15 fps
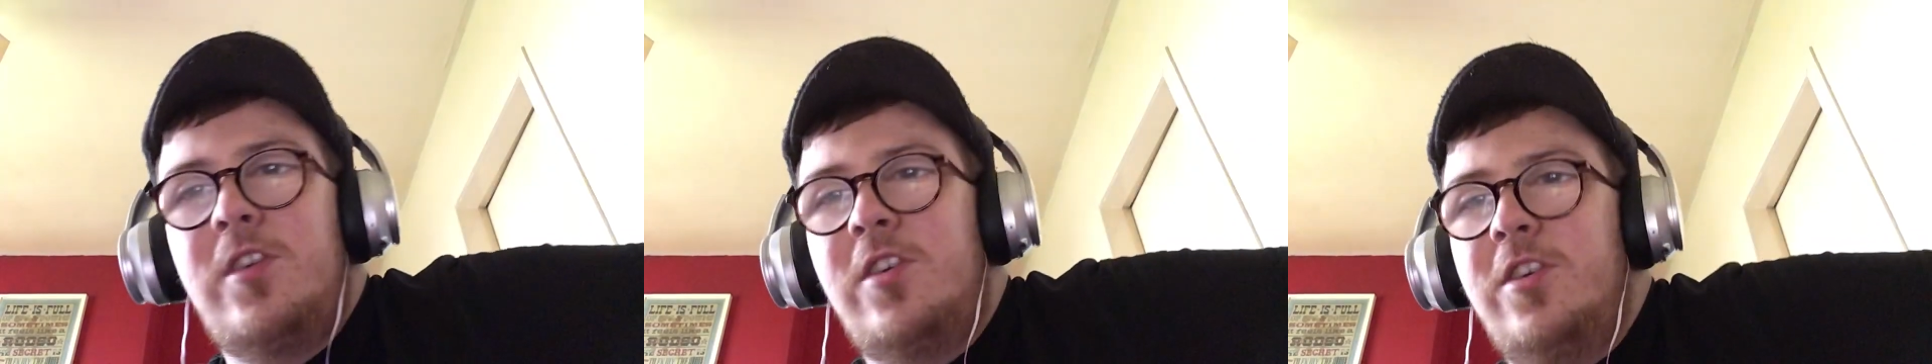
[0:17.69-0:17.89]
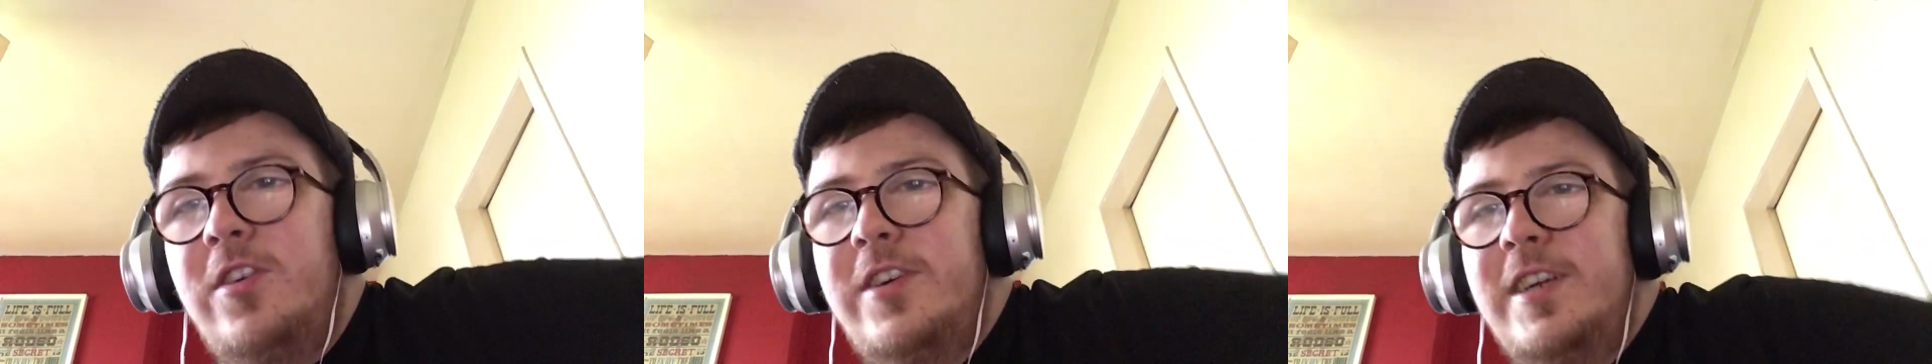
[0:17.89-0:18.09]

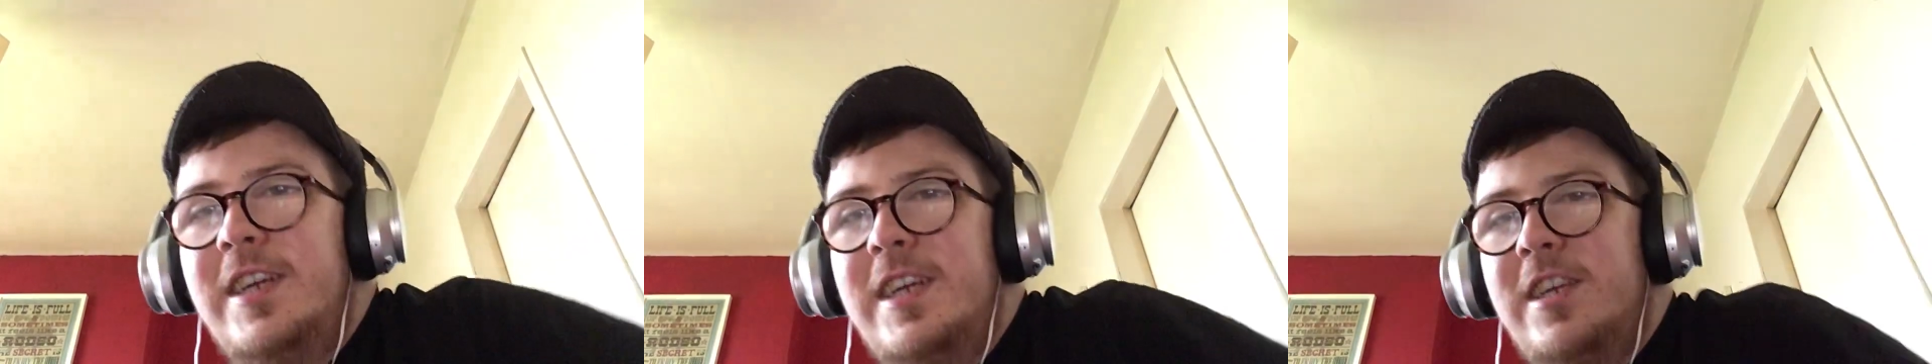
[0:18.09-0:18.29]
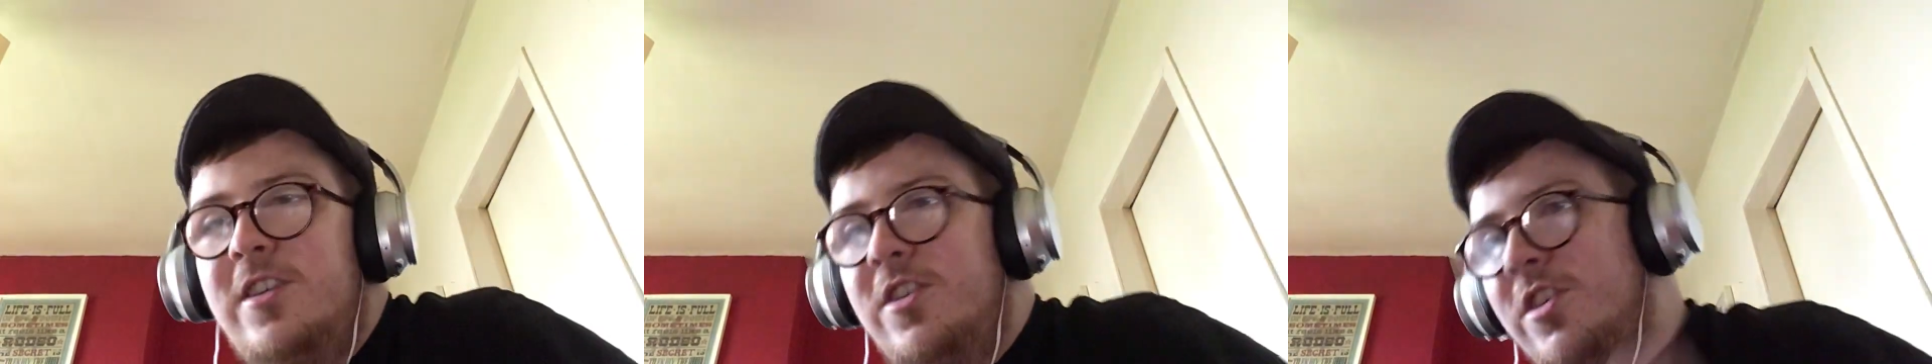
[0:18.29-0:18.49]
going
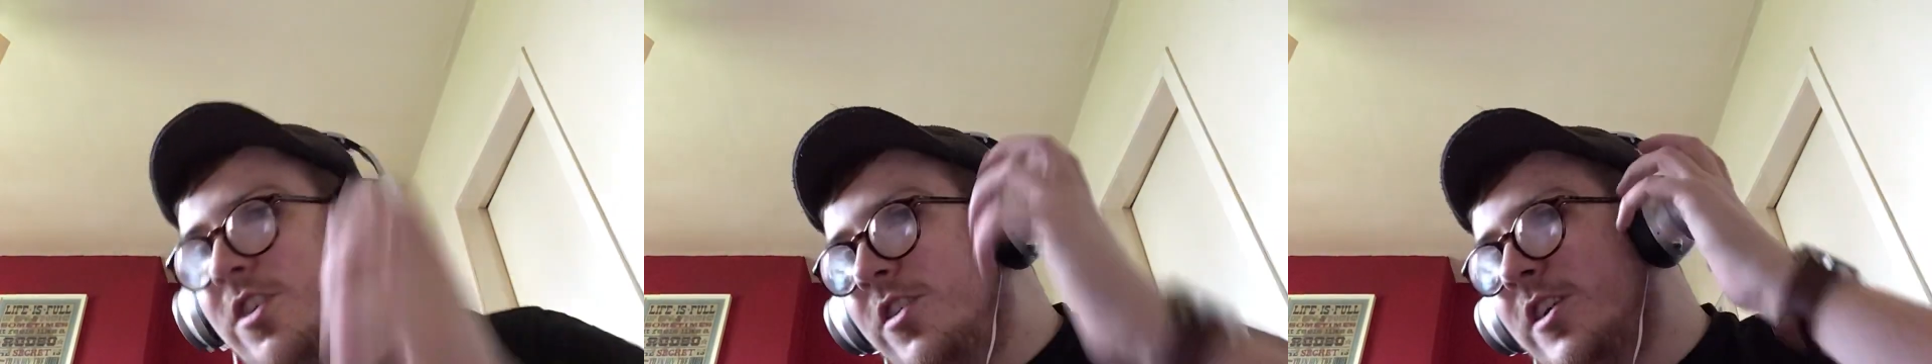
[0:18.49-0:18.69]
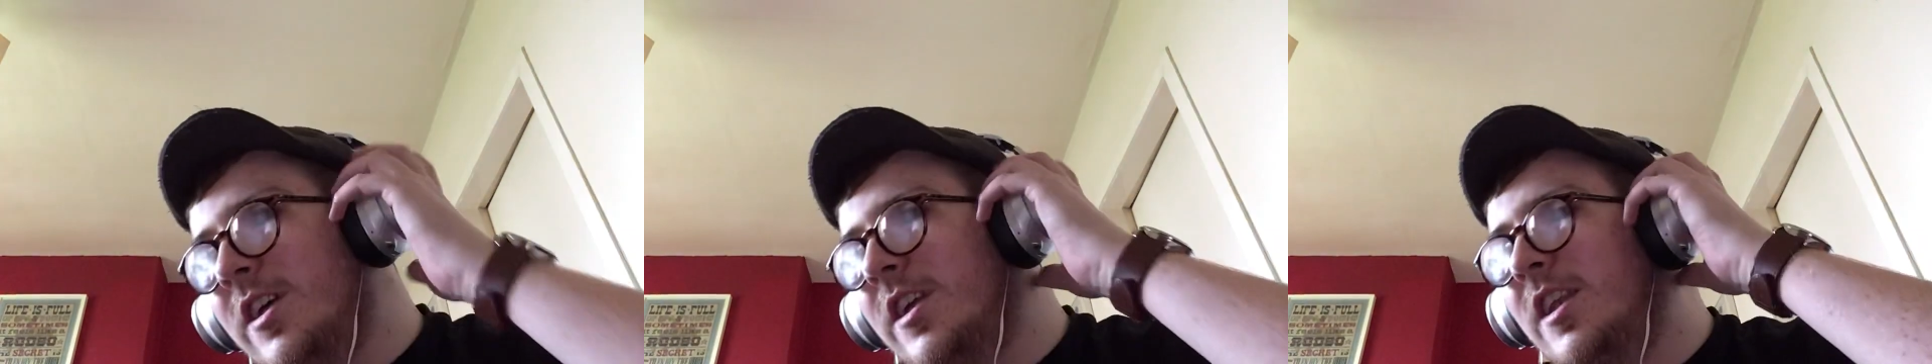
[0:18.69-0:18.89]

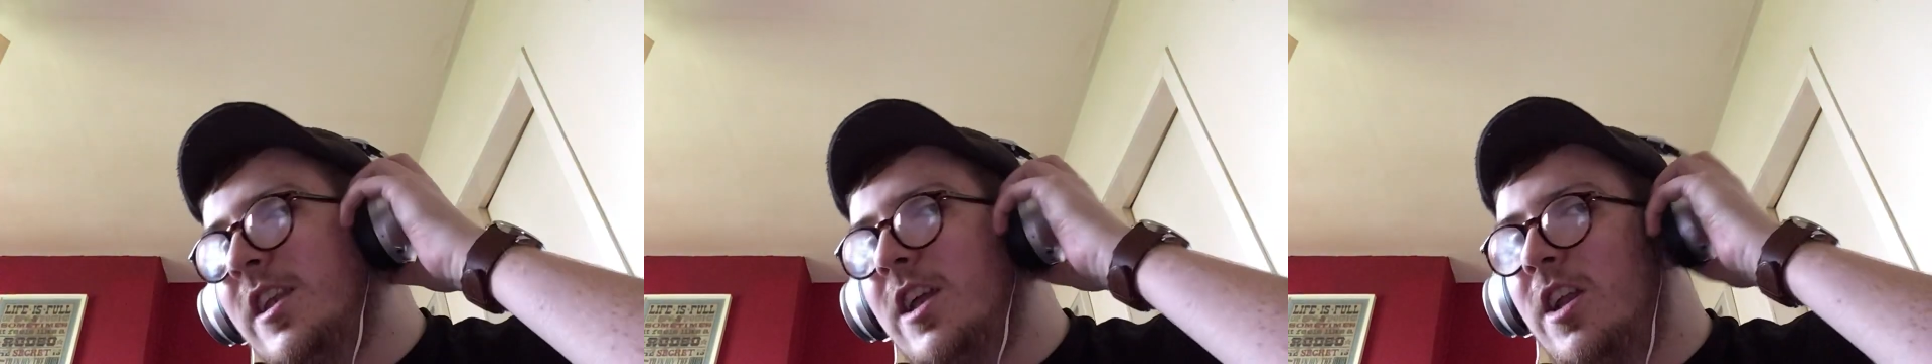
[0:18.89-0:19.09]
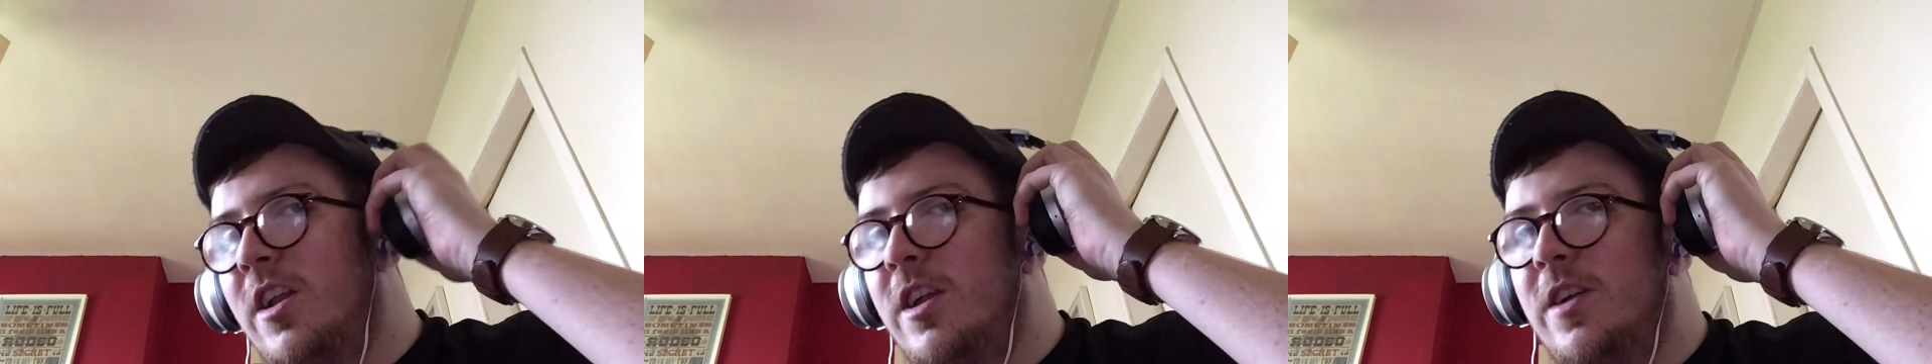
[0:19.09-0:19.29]
into a
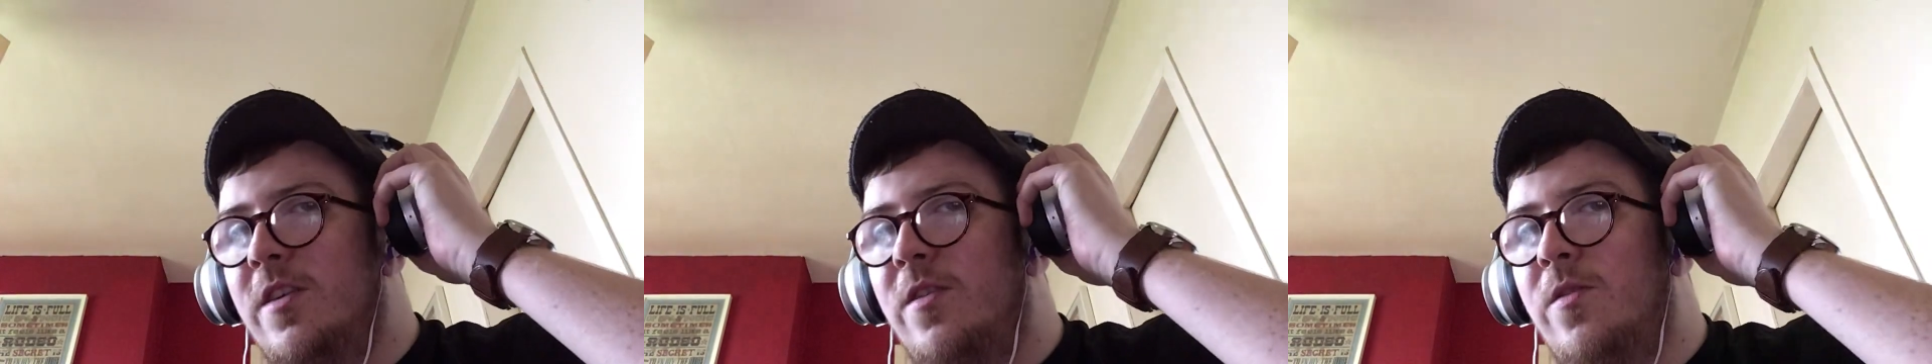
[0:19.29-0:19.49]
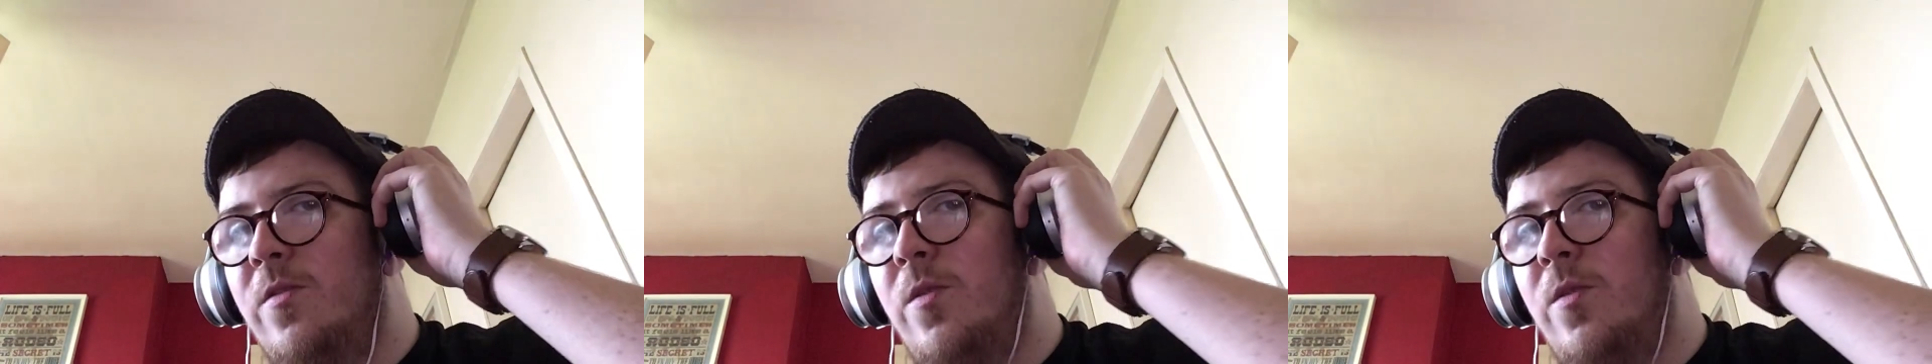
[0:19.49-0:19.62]
little